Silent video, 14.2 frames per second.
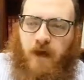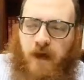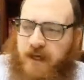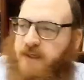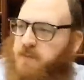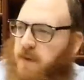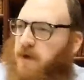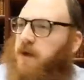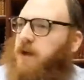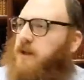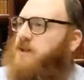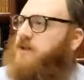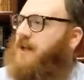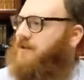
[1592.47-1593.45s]

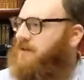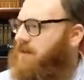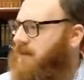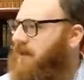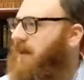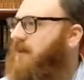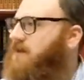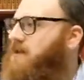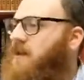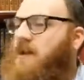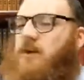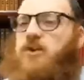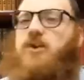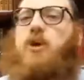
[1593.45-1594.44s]
experience and to things,
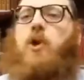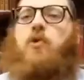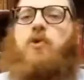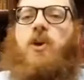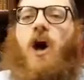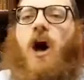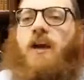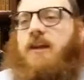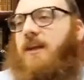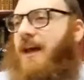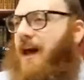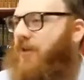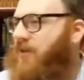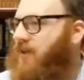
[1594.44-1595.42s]
and they're so not
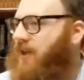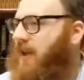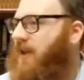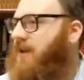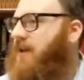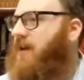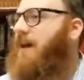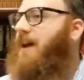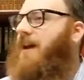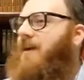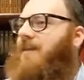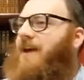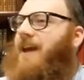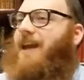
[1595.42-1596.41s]
calculated,
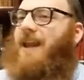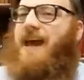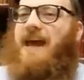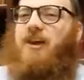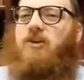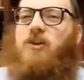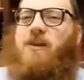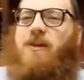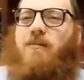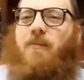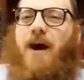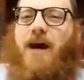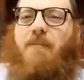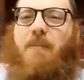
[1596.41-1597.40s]
they can actually
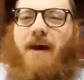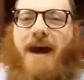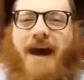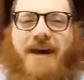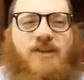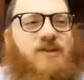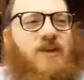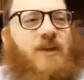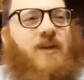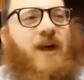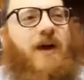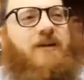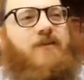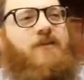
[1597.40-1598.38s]
bypass a
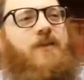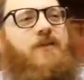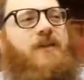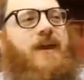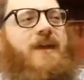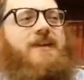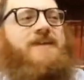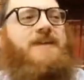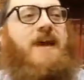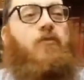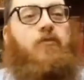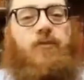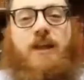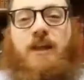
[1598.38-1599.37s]
lot of the things
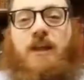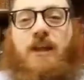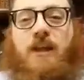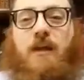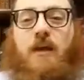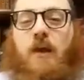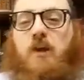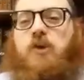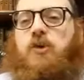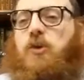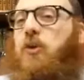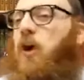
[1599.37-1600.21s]
that really should